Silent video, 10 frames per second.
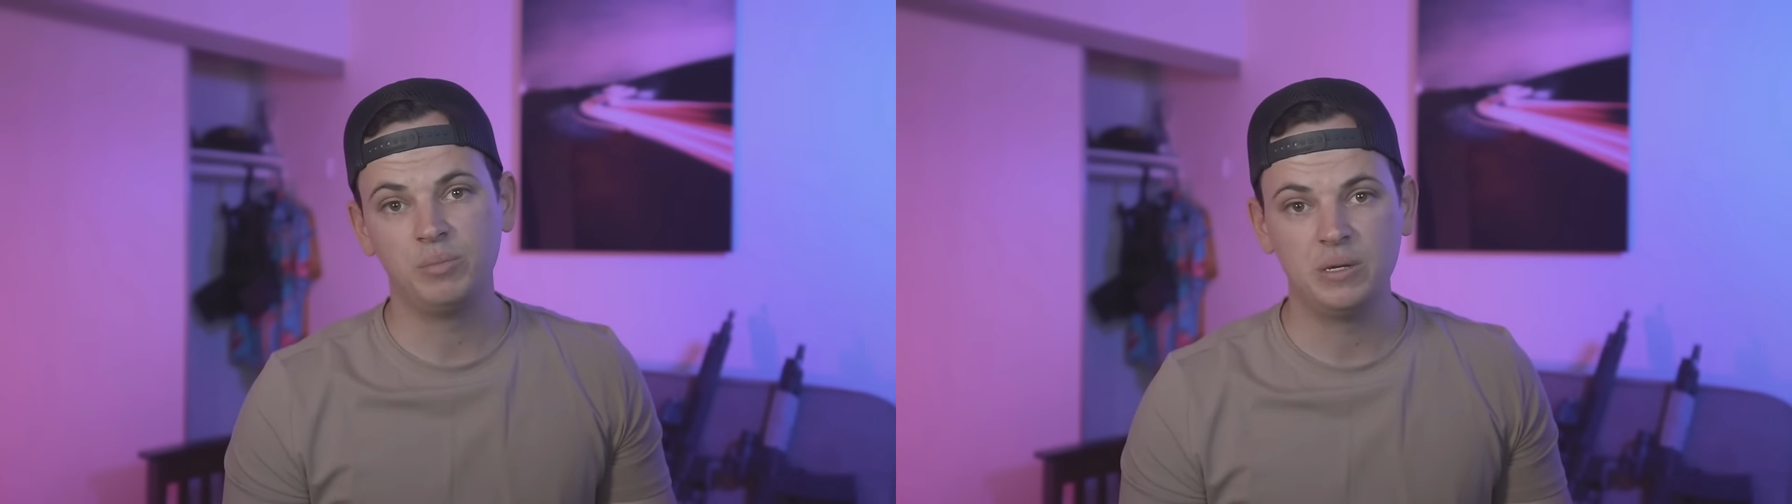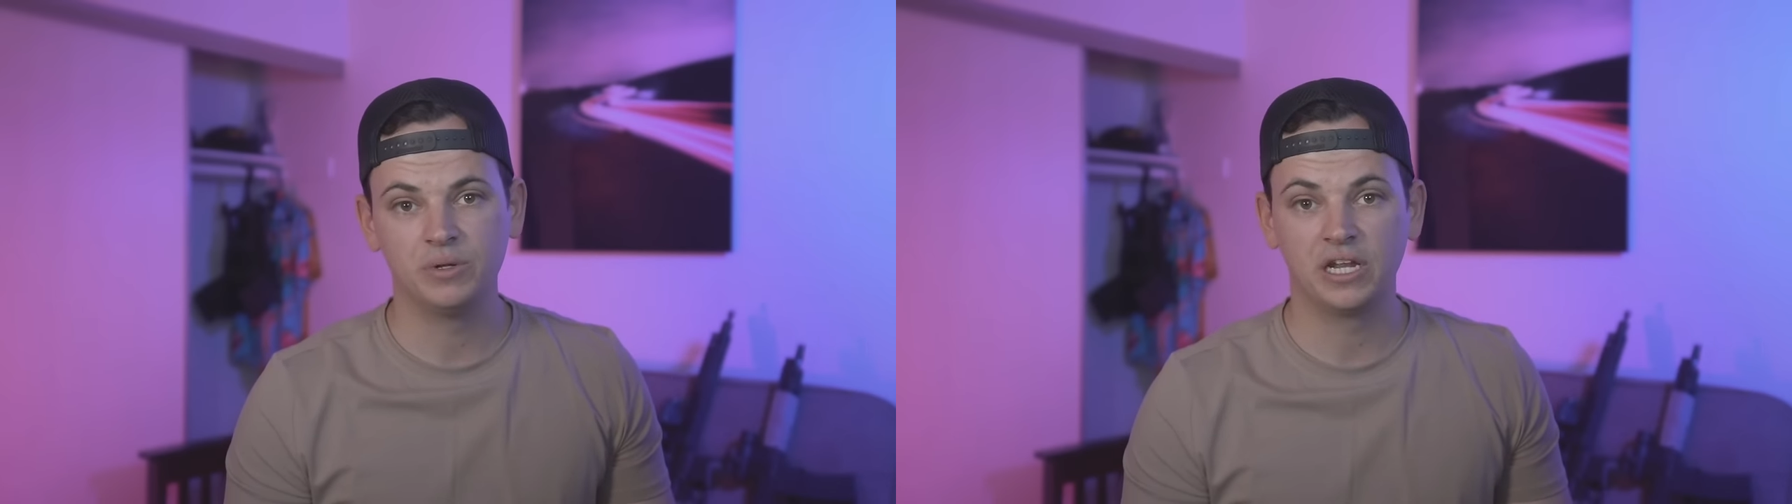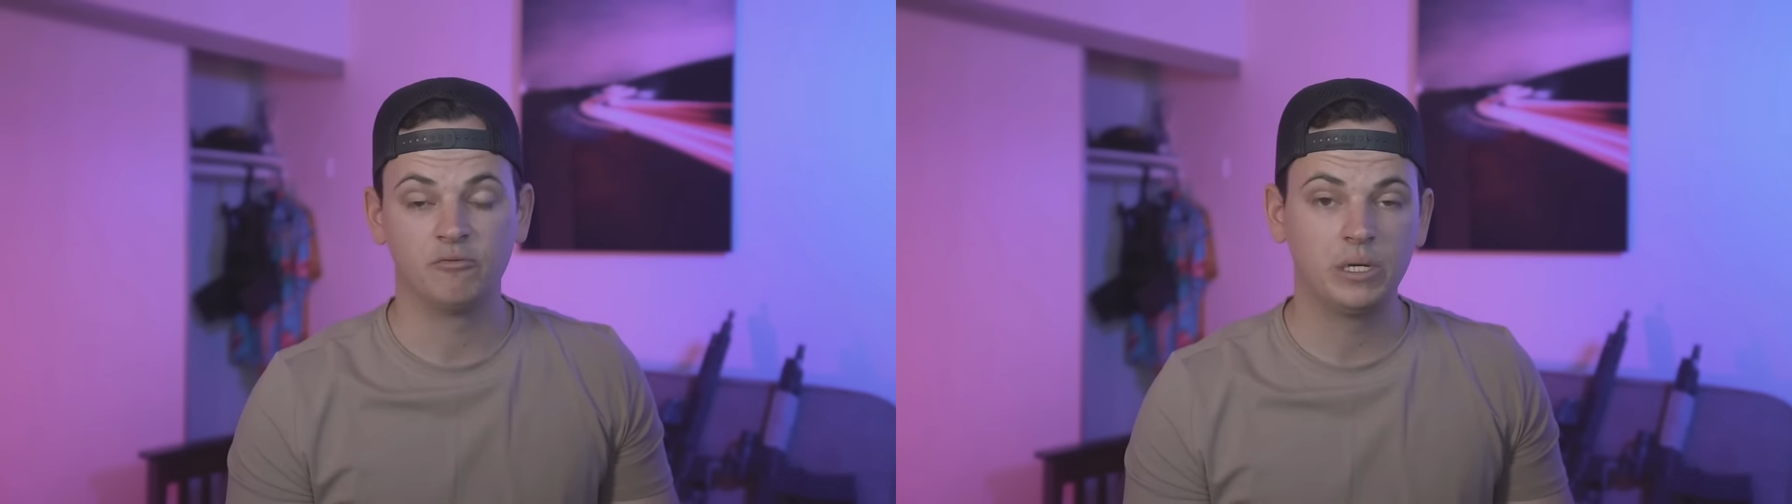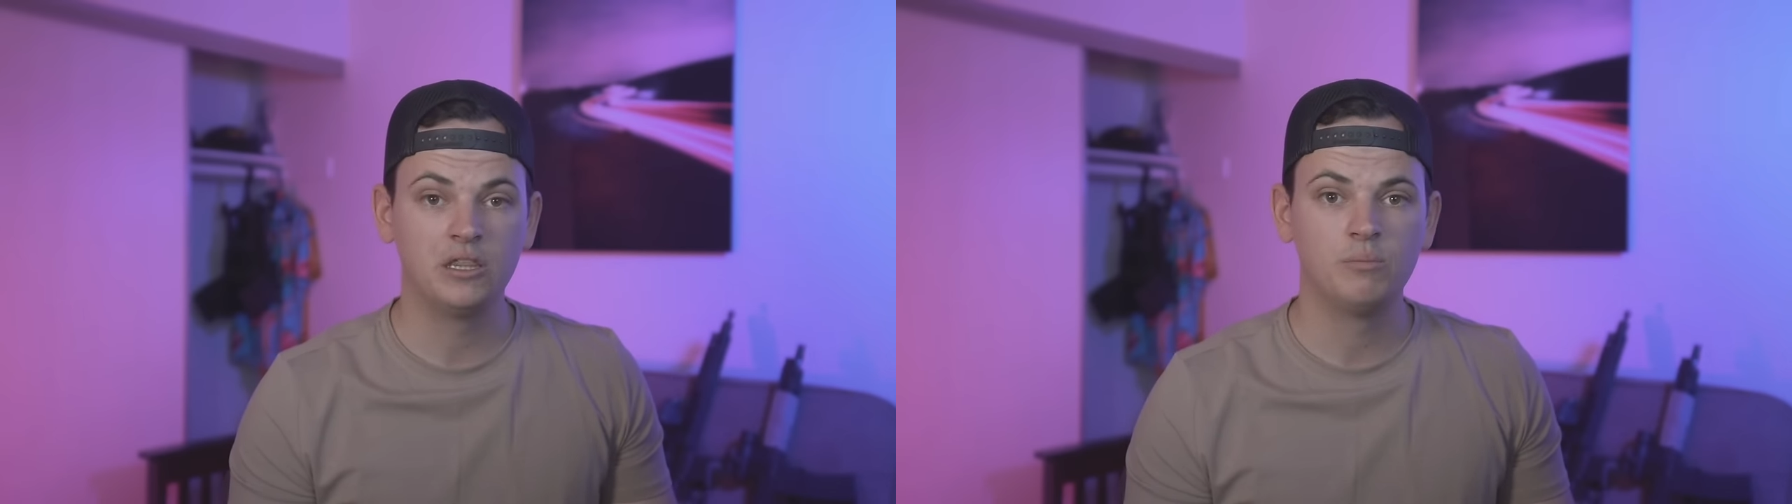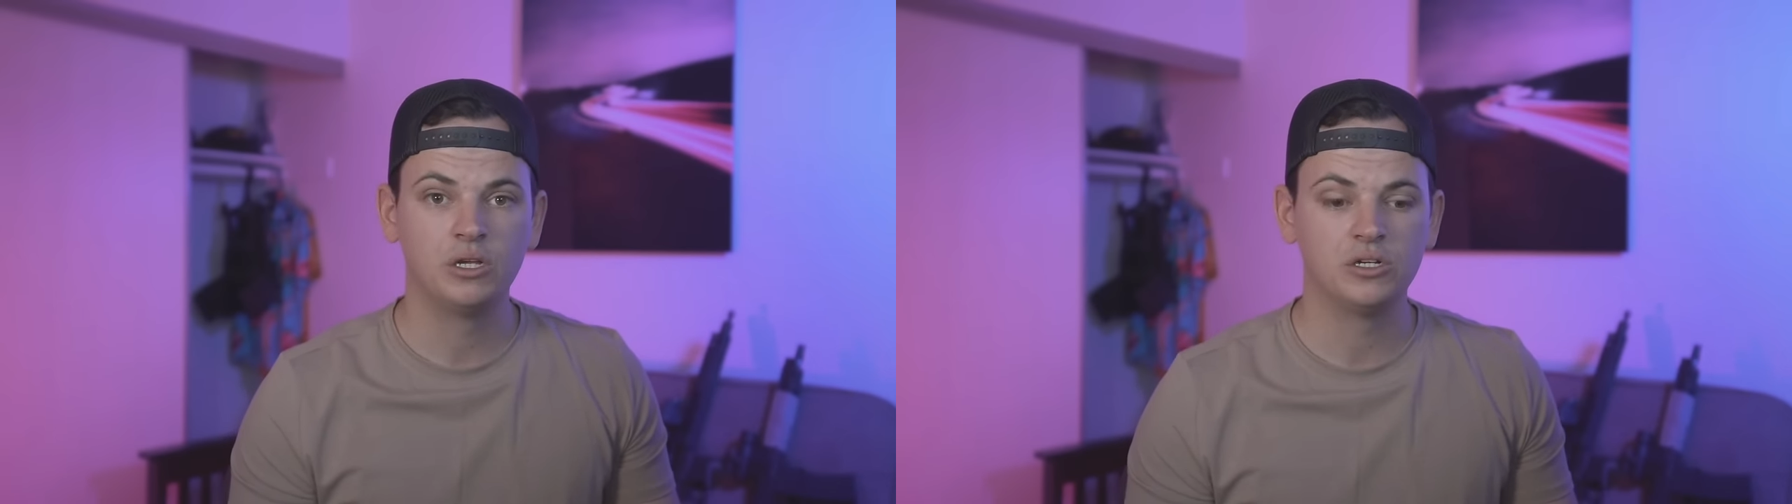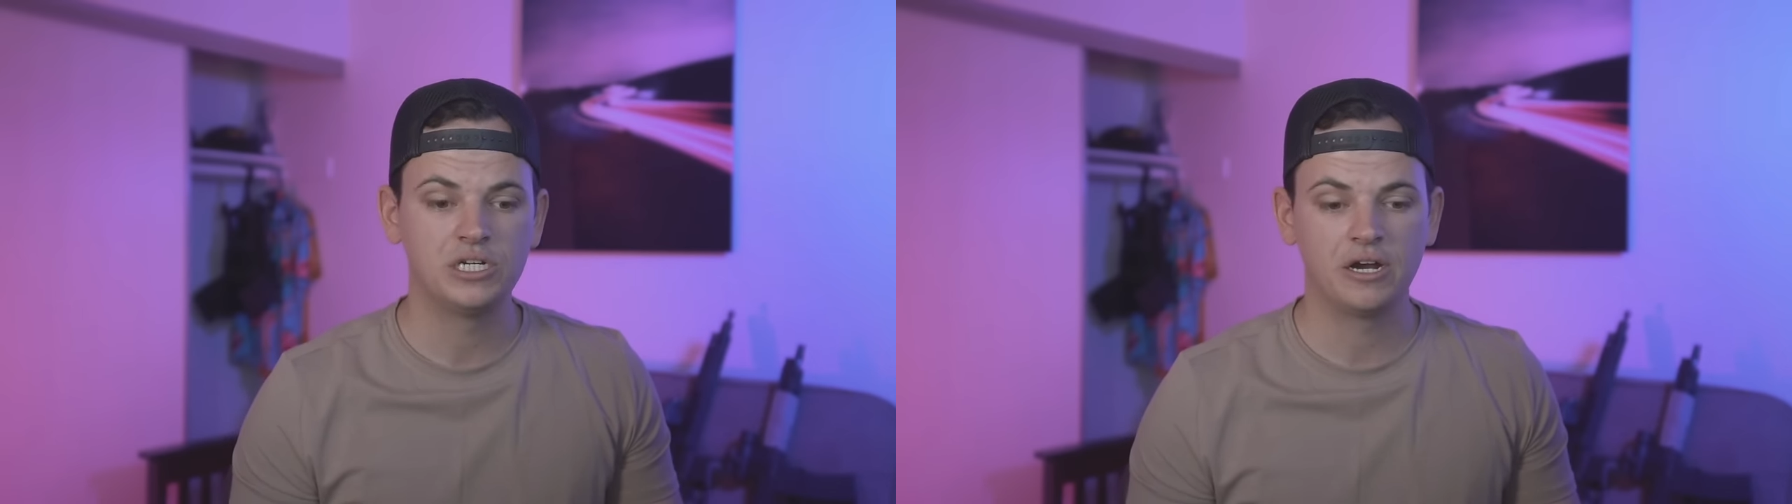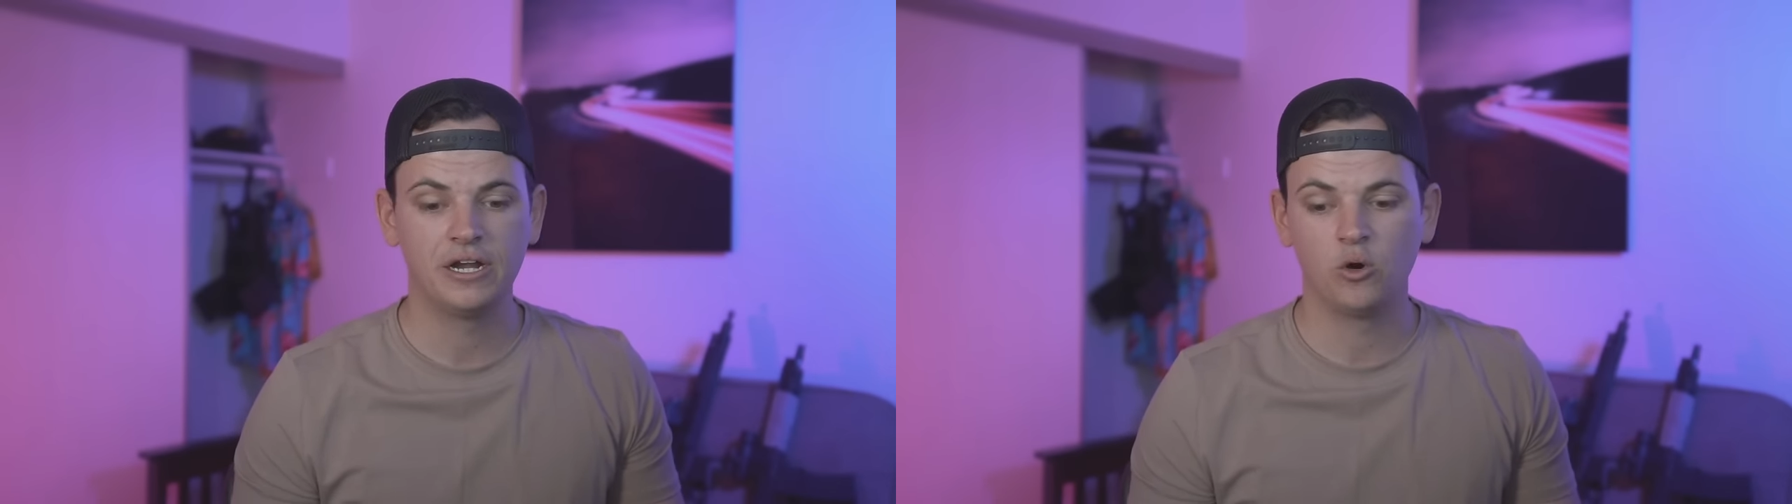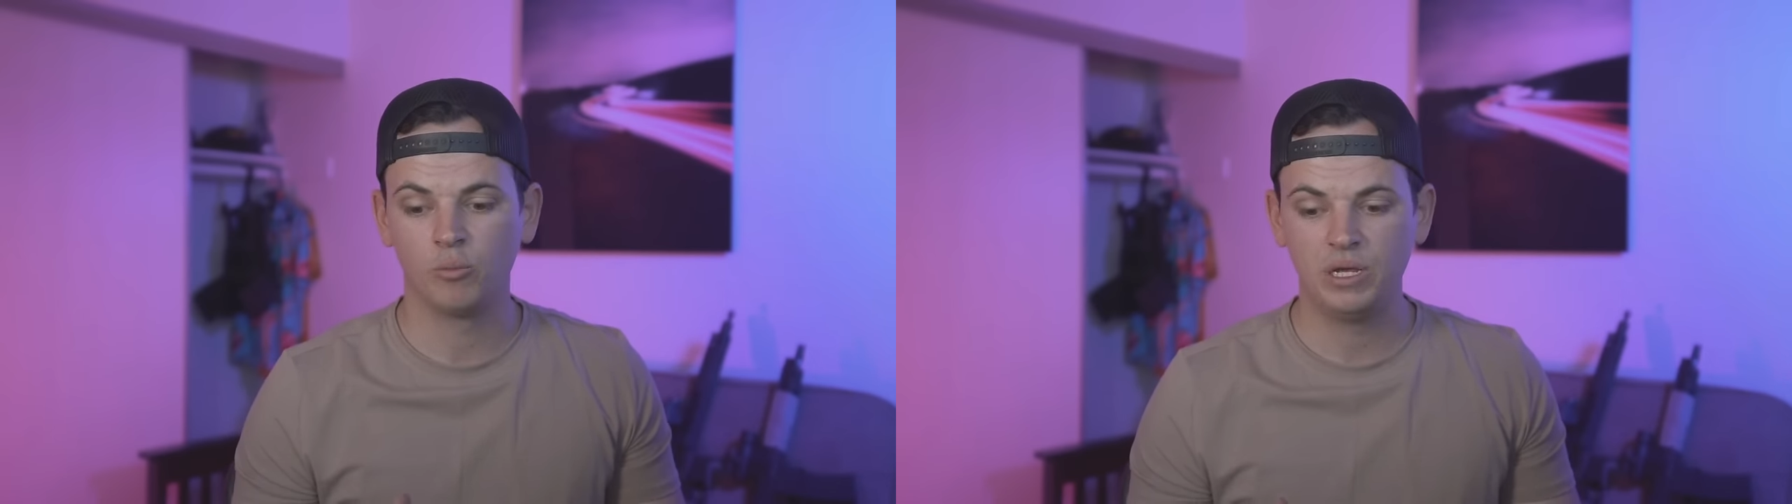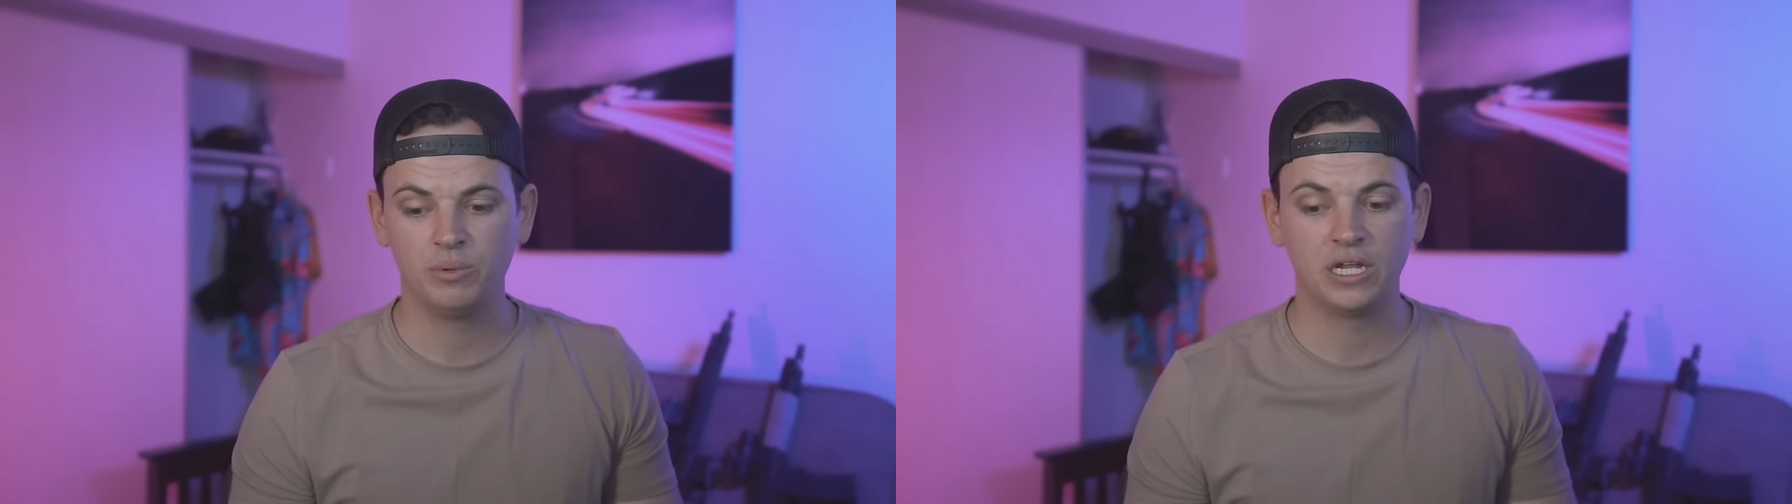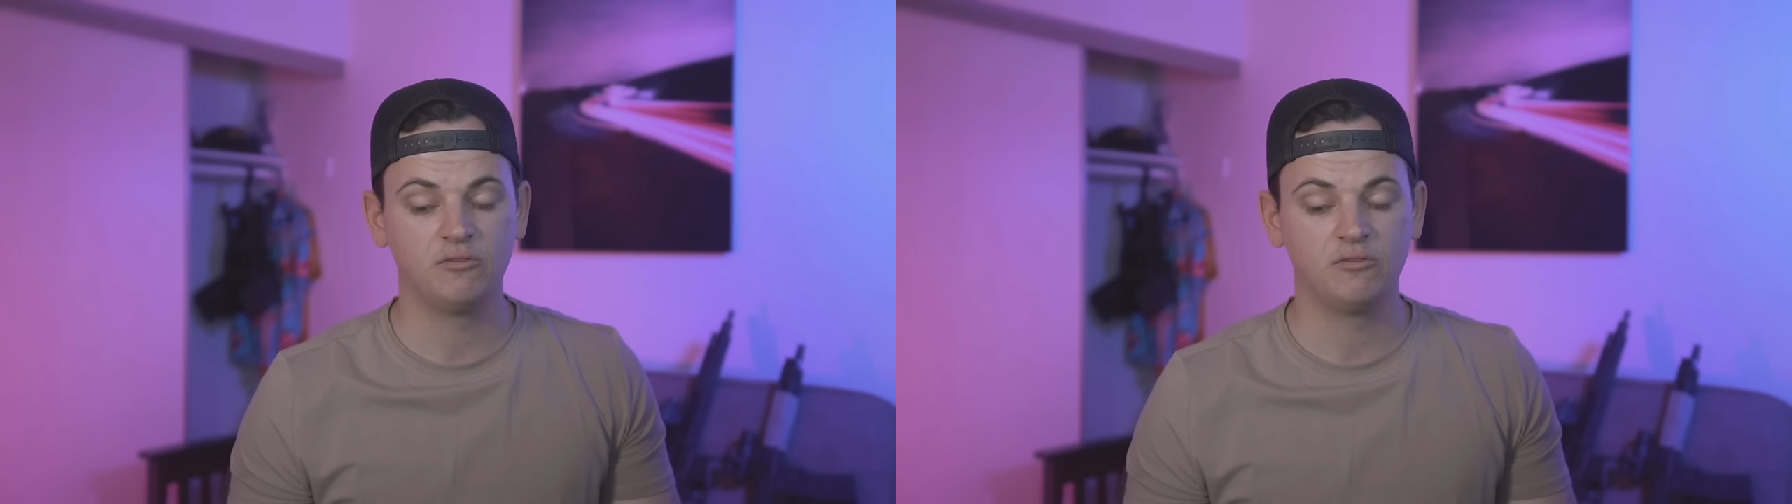people that have been in the military or people that